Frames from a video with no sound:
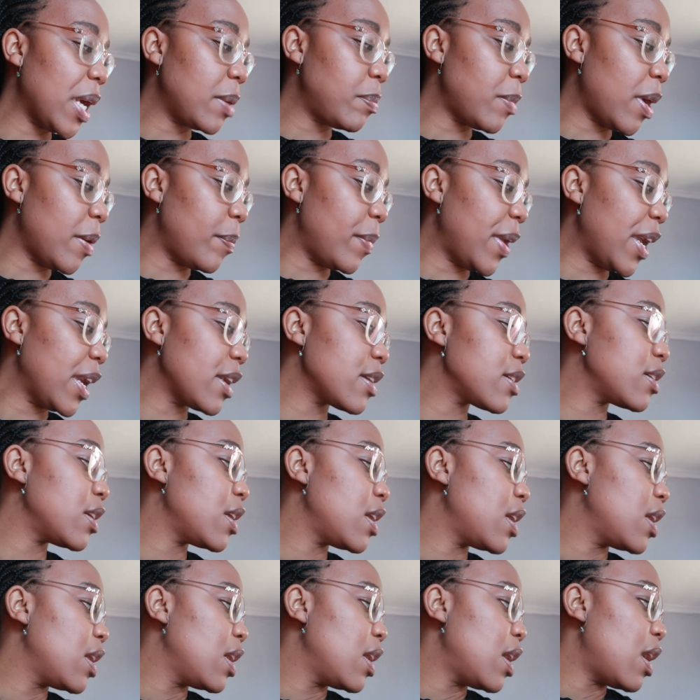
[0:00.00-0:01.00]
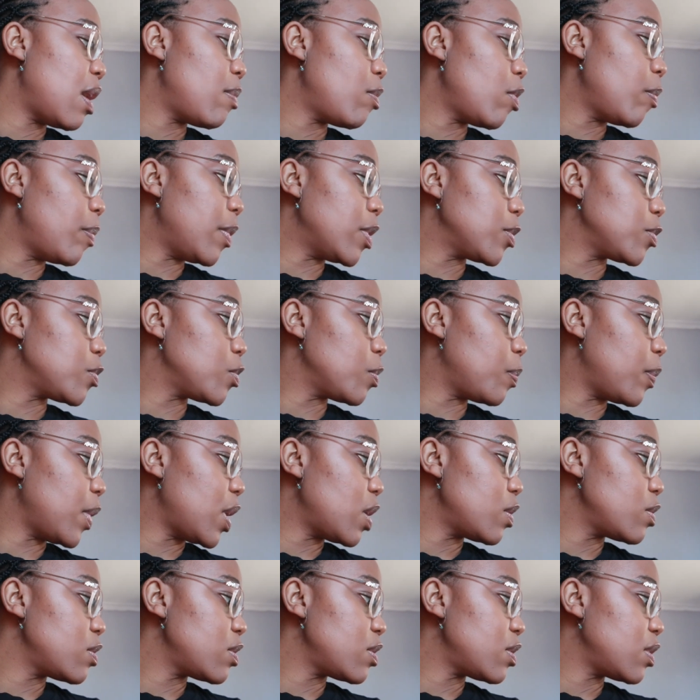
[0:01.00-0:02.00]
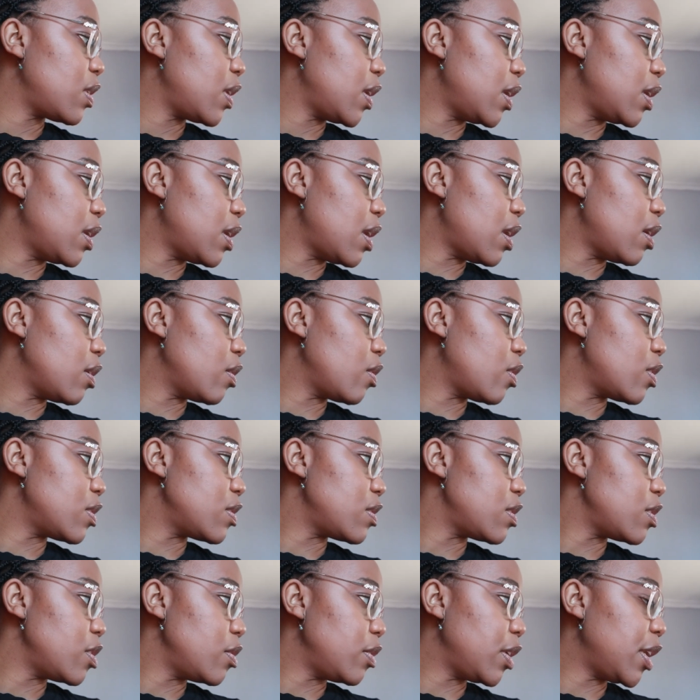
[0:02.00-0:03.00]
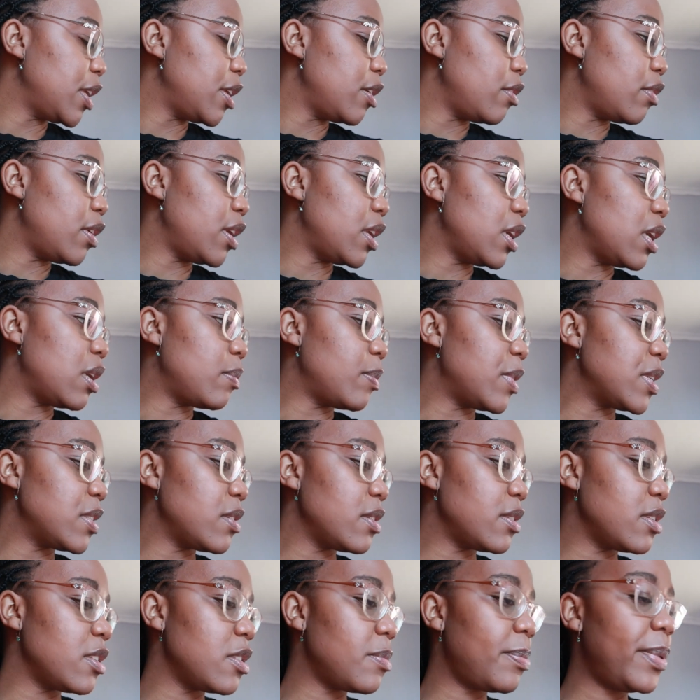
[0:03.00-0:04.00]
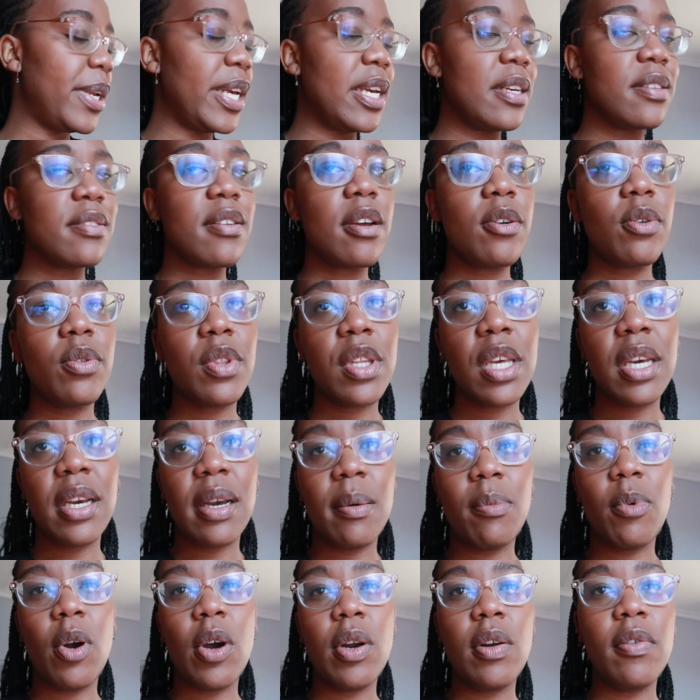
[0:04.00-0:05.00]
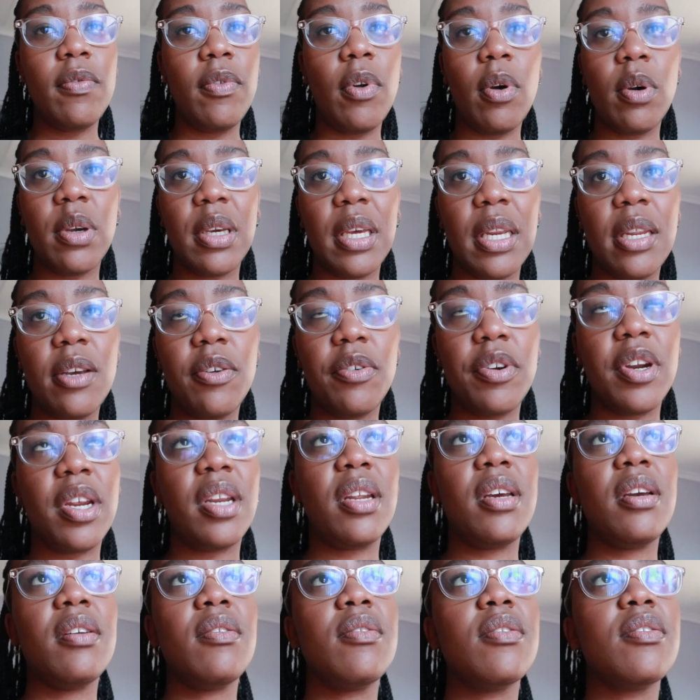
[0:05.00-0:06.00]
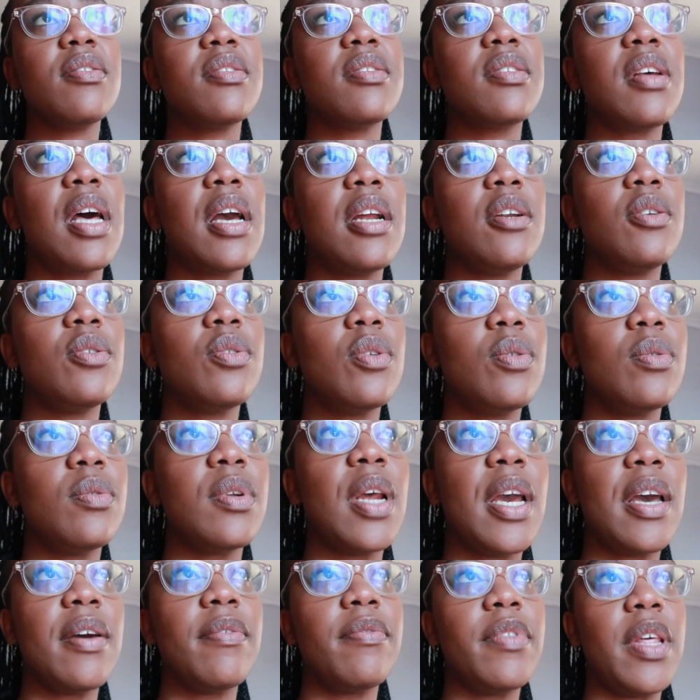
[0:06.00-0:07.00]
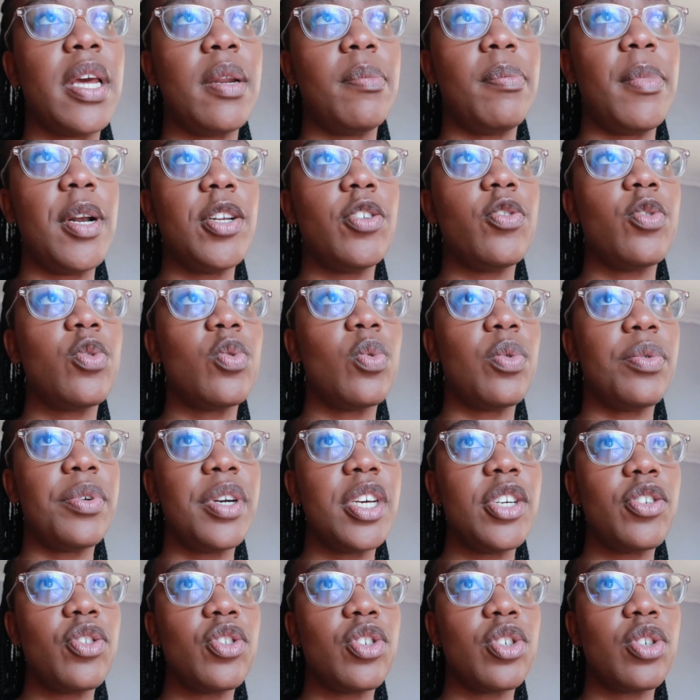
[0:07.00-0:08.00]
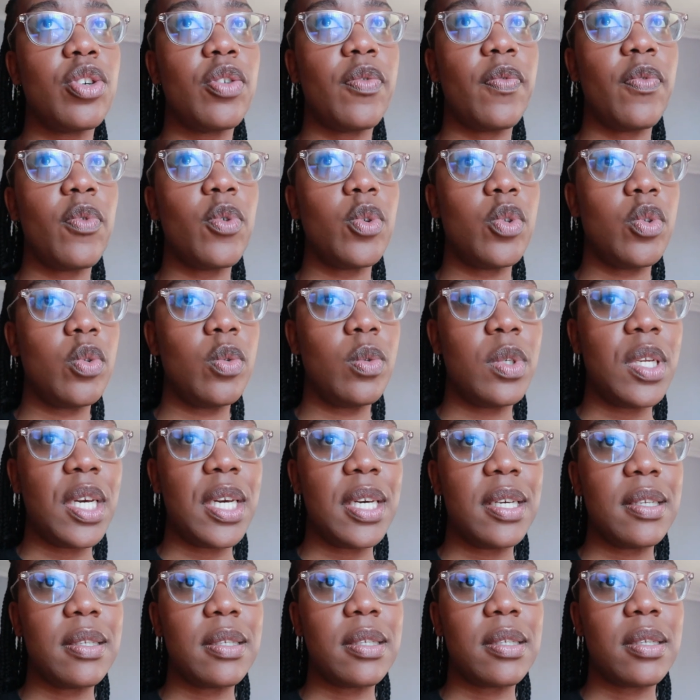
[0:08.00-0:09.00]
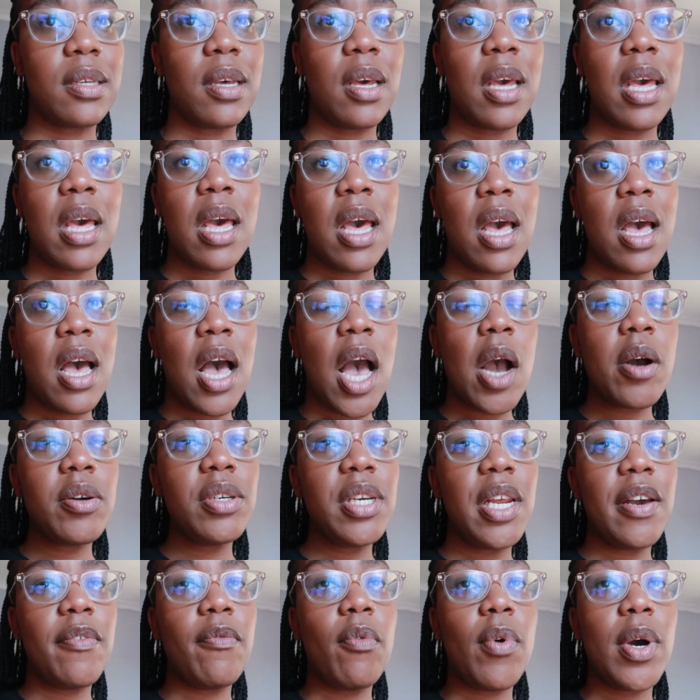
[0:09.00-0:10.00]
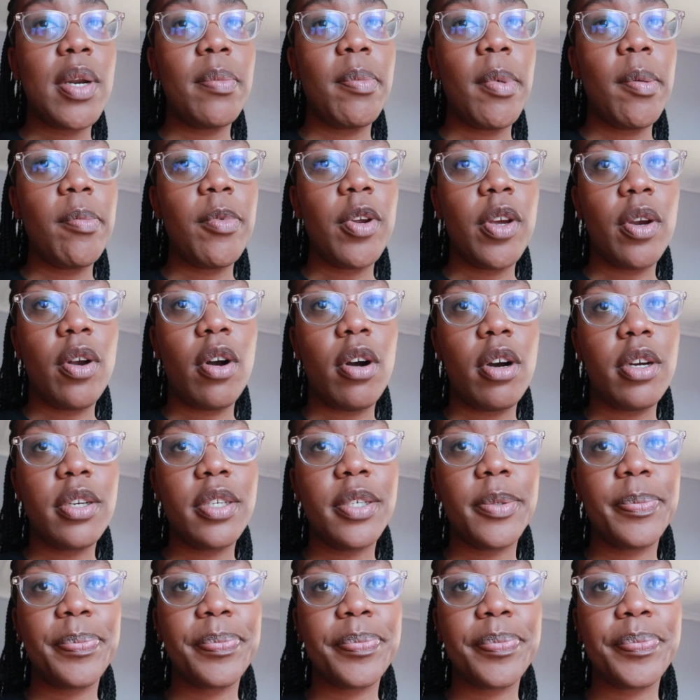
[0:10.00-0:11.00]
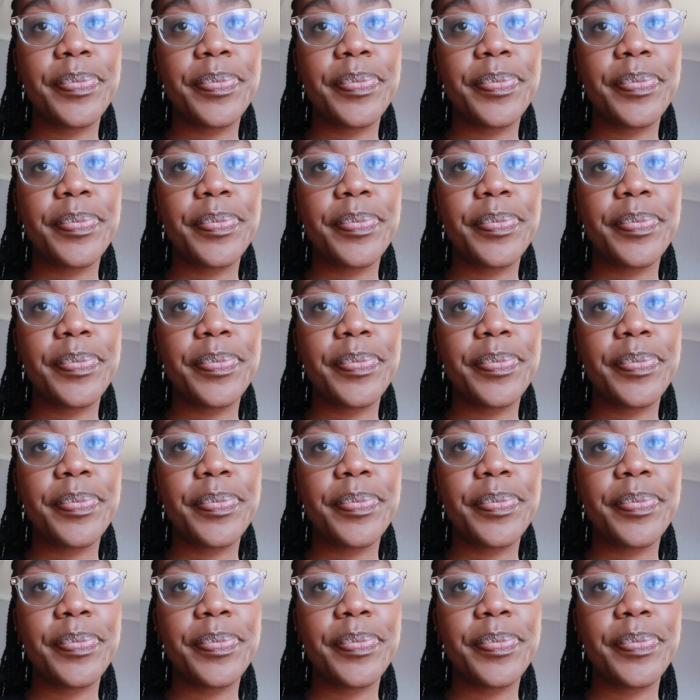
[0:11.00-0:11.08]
packed my bag, I'm about to bounce, then I'll continue getting ready at my sister's place. I don't think I'm gonna vlog getting ready because I don't have that much storage for 2 days. I only have one memory card.